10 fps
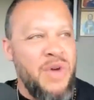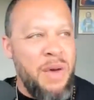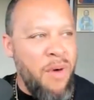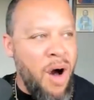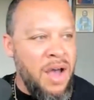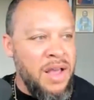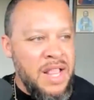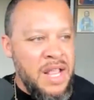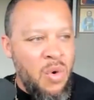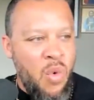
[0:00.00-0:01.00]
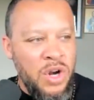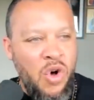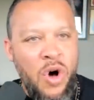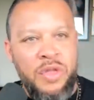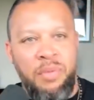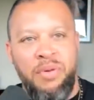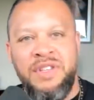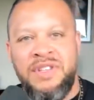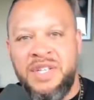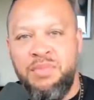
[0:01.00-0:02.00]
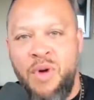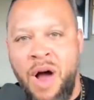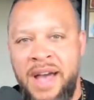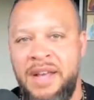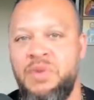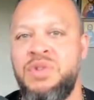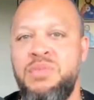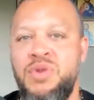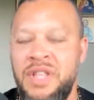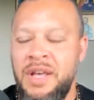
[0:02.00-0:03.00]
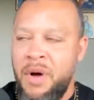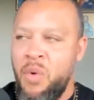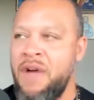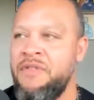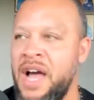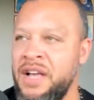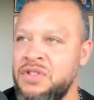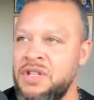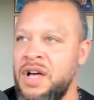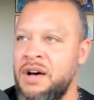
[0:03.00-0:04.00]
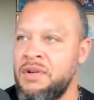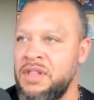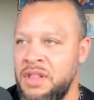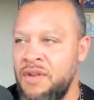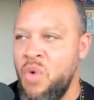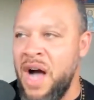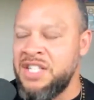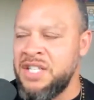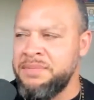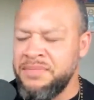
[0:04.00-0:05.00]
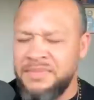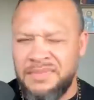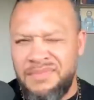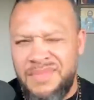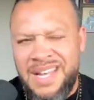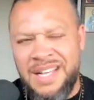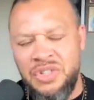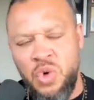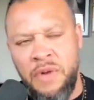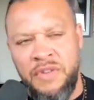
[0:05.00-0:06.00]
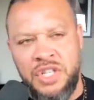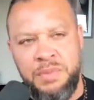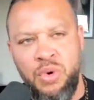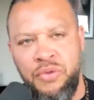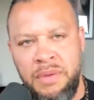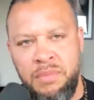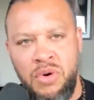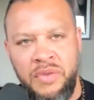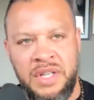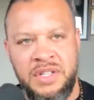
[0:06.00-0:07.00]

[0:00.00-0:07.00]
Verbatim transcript: So I bought one called The Princess Bride. It was a movie that my wife and I used to love love watching. It's sort of a spoofy movie.